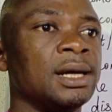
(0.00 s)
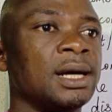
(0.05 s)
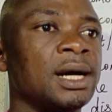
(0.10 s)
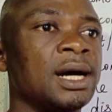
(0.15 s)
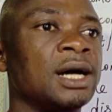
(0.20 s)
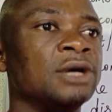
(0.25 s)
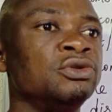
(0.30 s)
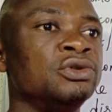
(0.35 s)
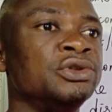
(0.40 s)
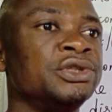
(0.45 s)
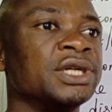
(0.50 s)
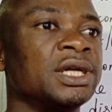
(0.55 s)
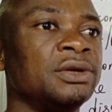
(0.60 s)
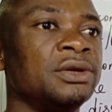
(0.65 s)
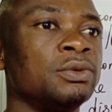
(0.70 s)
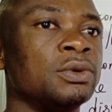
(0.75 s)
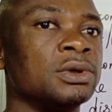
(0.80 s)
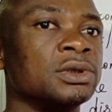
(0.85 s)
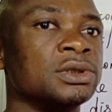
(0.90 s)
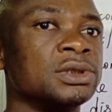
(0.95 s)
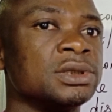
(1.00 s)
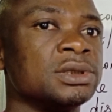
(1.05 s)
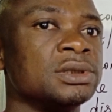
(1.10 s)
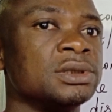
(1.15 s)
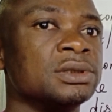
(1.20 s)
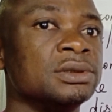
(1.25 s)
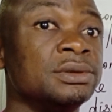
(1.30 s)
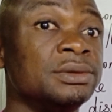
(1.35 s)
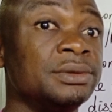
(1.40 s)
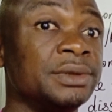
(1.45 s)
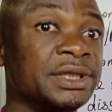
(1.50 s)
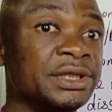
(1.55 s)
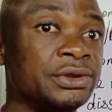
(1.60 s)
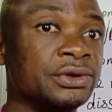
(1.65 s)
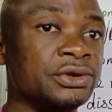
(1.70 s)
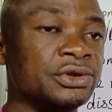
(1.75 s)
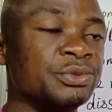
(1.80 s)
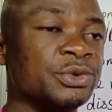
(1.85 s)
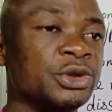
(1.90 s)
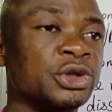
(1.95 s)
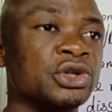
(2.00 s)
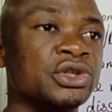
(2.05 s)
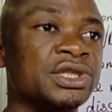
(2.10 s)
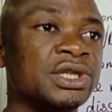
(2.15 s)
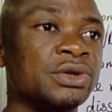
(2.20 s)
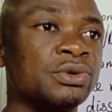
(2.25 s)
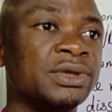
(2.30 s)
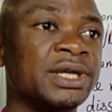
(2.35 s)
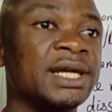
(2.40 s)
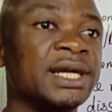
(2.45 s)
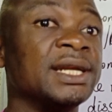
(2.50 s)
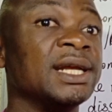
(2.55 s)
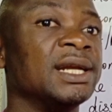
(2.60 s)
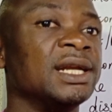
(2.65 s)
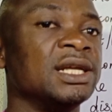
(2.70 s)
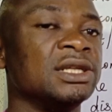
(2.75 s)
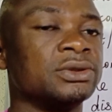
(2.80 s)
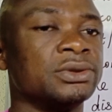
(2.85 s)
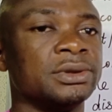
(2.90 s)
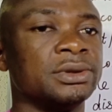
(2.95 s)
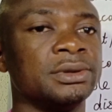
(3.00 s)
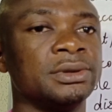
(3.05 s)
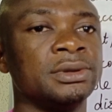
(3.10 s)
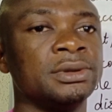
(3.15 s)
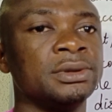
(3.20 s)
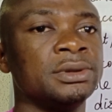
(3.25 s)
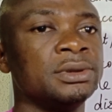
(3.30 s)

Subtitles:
are usually what? Reduced, because they will gain electron,